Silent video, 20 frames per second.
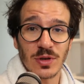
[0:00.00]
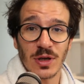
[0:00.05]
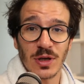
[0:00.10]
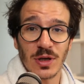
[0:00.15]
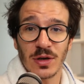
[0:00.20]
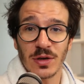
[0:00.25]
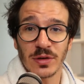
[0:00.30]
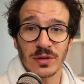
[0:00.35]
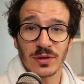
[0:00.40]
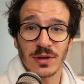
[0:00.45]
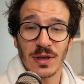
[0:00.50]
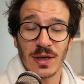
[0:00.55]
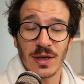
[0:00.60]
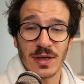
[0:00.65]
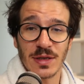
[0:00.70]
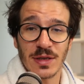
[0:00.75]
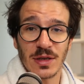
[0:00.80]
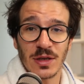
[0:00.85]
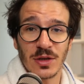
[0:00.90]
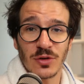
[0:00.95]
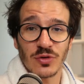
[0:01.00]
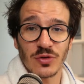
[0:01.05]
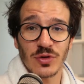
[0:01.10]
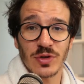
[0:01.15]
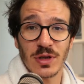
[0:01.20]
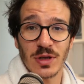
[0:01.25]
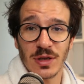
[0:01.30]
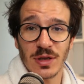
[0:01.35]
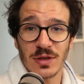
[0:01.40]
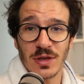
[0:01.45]
aren't as
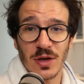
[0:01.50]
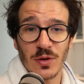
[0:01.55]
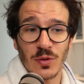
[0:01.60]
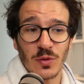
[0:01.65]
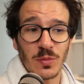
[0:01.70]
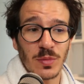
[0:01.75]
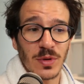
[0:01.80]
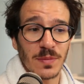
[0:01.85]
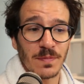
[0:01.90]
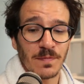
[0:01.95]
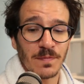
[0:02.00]
interesting as they could be.